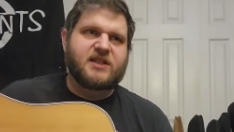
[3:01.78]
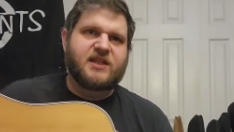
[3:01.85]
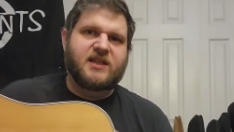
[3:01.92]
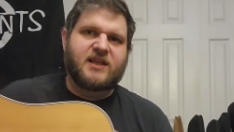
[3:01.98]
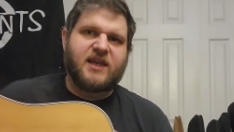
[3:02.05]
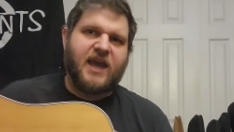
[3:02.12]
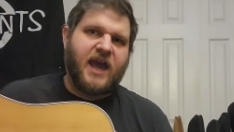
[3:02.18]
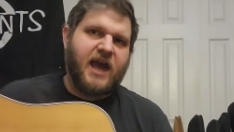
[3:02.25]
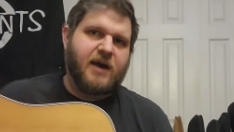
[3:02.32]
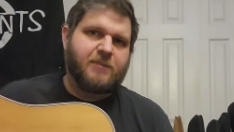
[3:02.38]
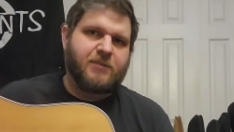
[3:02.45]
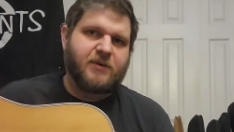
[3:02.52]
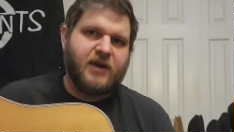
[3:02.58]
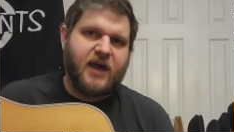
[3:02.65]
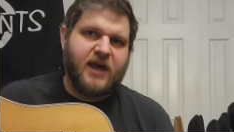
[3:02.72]
didn't
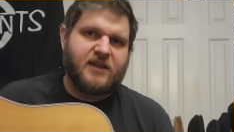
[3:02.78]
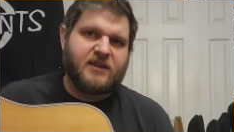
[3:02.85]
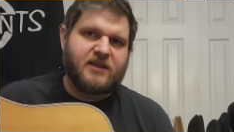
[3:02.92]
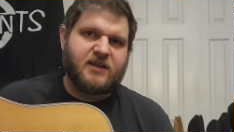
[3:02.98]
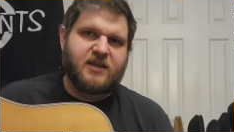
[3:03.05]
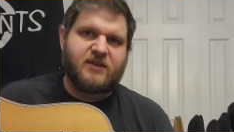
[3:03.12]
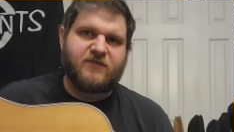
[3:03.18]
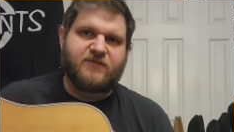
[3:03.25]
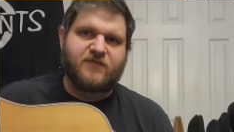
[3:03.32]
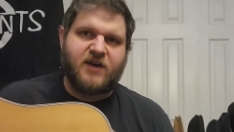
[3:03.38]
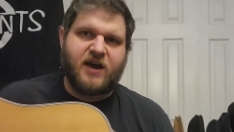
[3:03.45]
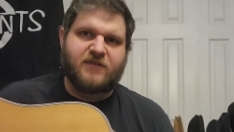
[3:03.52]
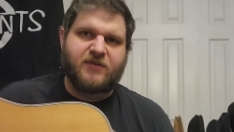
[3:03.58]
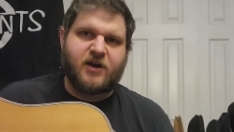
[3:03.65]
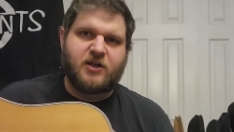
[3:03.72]
cap at the
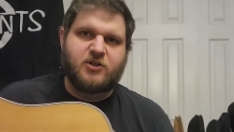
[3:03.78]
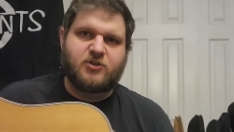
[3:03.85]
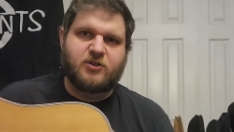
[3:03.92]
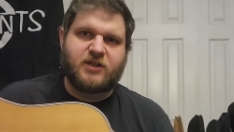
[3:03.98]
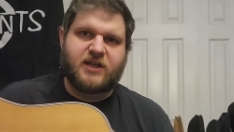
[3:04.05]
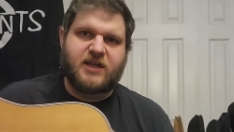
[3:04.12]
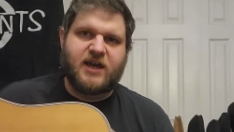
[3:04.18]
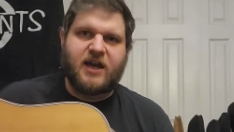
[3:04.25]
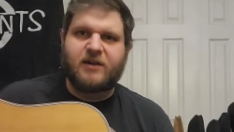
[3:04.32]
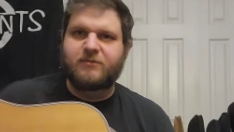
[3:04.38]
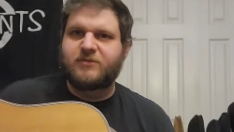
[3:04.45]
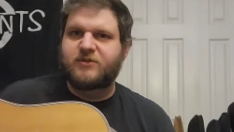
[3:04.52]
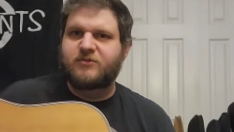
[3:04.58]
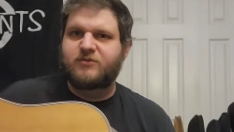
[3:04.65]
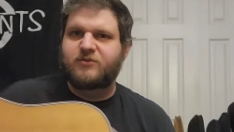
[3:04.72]
500. He got
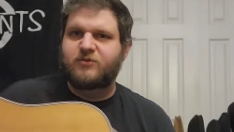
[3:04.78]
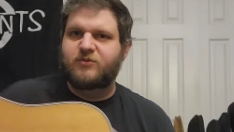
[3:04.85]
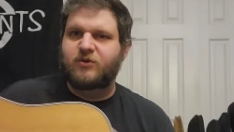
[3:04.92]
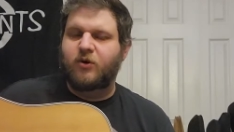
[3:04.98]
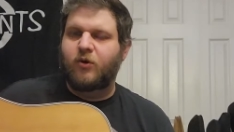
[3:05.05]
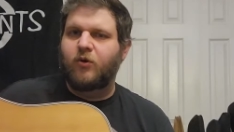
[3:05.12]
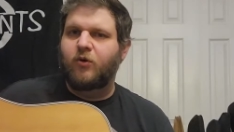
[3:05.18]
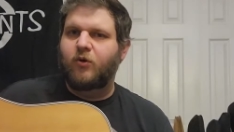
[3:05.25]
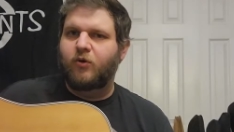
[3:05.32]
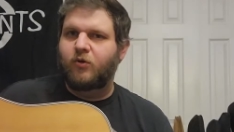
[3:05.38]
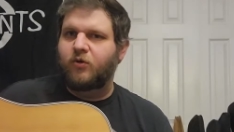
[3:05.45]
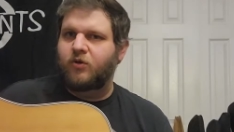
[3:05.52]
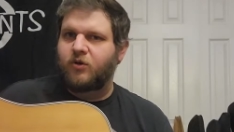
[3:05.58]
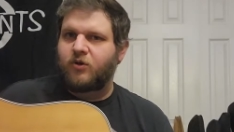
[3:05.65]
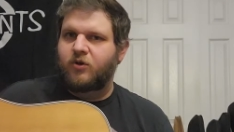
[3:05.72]
him to do the
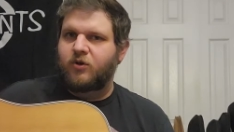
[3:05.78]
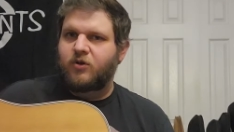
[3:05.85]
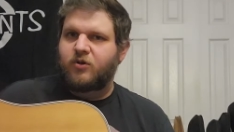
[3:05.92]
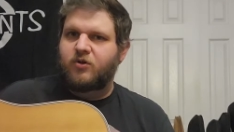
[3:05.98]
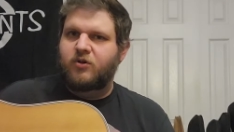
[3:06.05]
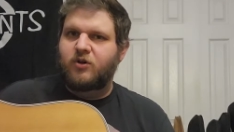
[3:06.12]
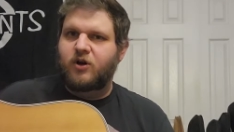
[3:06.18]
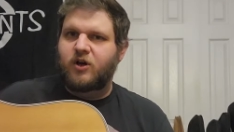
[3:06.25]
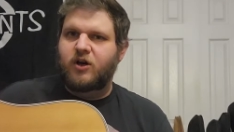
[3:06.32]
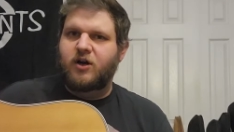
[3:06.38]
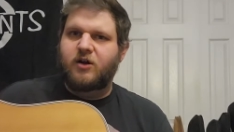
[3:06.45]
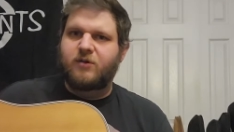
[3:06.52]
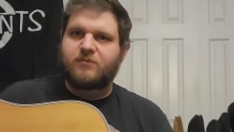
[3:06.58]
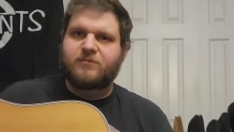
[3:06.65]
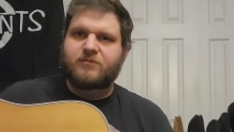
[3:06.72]
whole
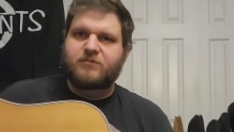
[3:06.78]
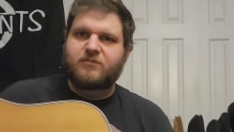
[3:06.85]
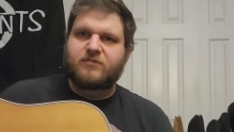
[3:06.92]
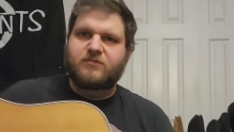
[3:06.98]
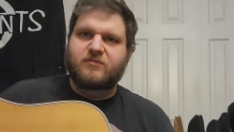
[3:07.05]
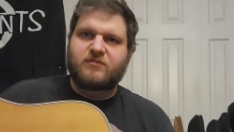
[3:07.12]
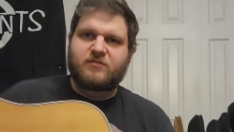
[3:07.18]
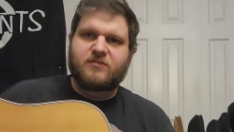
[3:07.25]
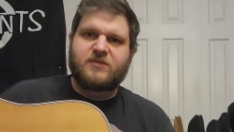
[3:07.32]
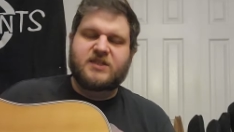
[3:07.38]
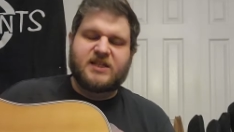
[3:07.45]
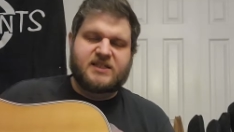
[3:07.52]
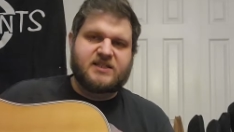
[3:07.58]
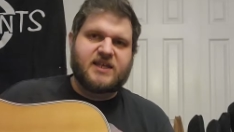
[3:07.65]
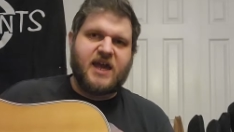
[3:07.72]
um,
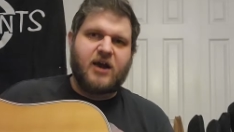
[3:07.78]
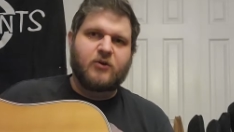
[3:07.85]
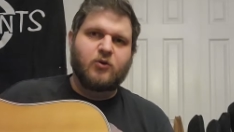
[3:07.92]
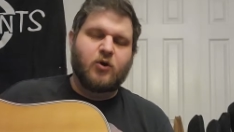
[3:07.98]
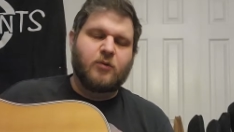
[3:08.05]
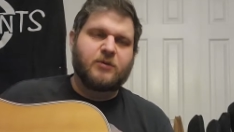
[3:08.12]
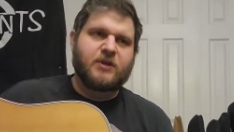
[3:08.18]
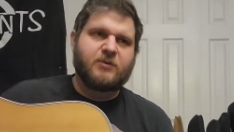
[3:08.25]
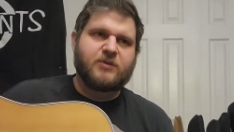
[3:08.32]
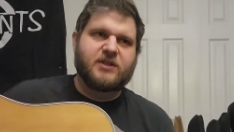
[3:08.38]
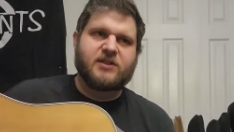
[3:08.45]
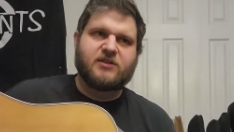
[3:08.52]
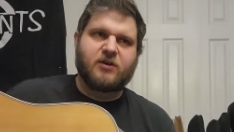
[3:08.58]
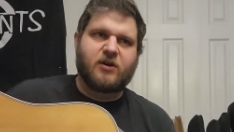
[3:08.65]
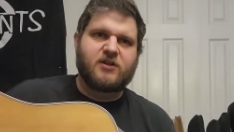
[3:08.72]
discount. Normally with
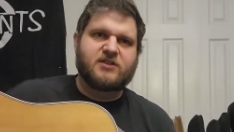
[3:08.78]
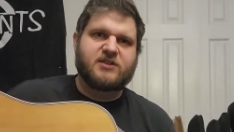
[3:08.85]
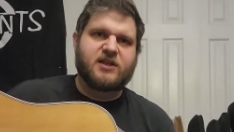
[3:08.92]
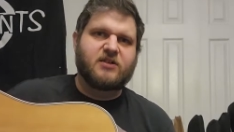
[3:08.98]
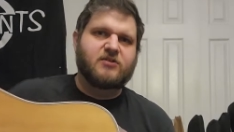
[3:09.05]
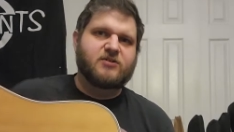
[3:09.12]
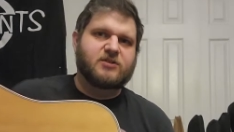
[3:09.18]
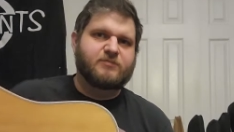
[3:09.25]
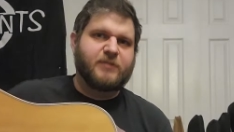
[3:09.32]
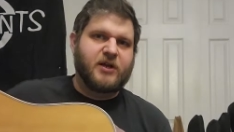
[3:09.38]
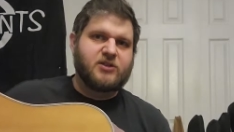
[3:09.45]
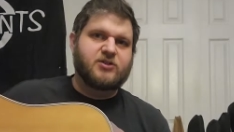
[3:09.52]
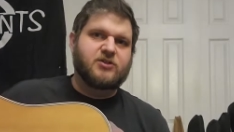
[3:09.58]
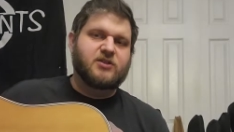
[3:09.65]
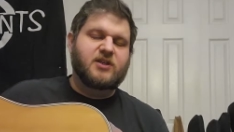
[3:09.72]
Guitar Center
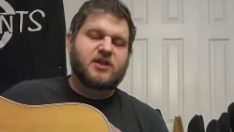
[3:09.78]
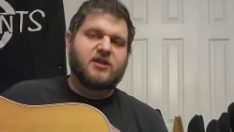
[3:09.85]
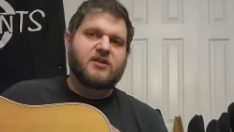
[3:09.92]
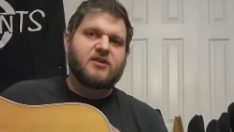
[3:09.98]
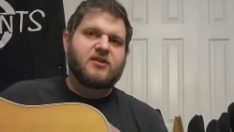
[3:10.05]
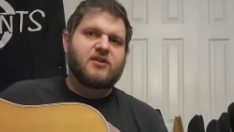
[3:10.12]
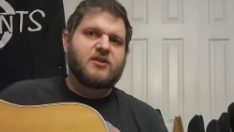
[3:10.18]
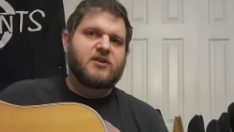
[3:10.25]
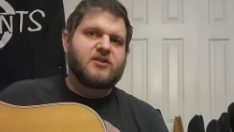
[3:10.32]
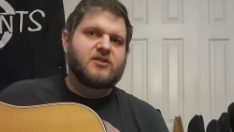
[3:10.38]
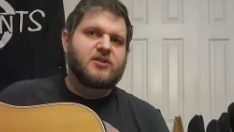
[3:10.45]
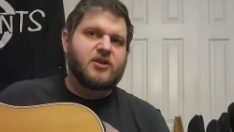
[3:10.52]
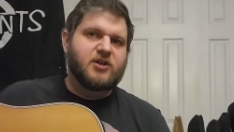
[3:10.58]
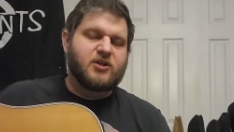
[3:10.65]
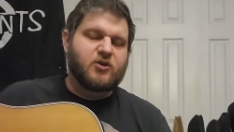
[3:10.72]
especially,
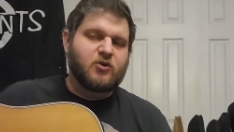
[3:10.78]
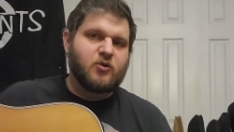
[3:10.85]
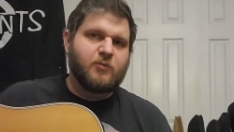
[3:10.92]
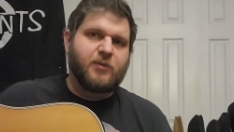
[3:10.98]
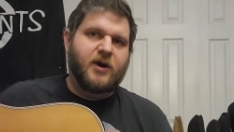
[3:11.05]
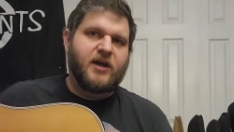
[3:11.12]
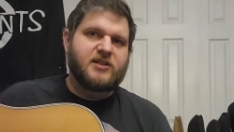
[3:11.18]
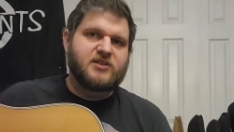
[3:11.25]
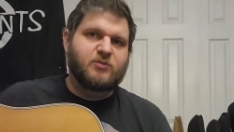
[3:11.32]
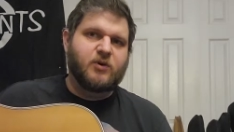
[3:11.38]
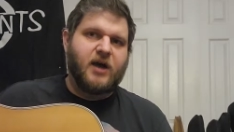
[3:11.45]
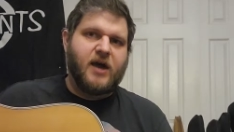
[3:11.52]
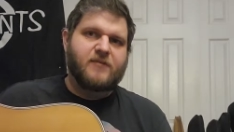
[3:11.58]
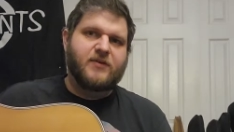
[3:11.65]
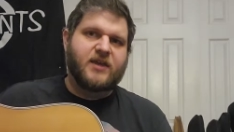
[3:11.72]
their coupons will
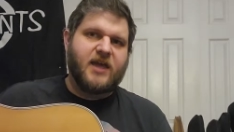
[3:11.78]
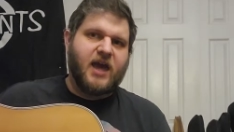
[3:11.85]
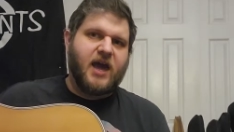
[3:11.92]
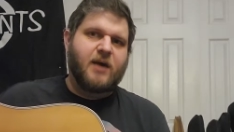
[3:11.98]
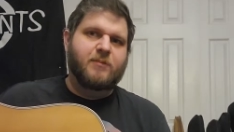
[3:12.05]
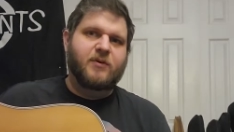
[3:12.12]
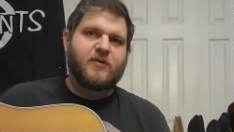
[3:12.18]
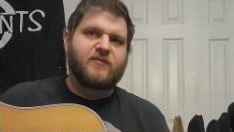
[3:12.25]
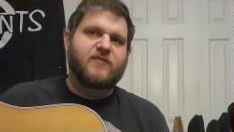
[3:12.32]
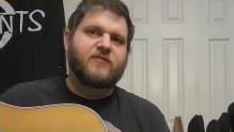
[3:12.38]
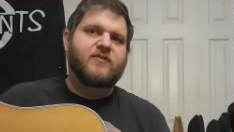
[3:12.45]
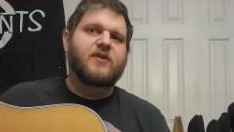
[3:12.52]
have a cap of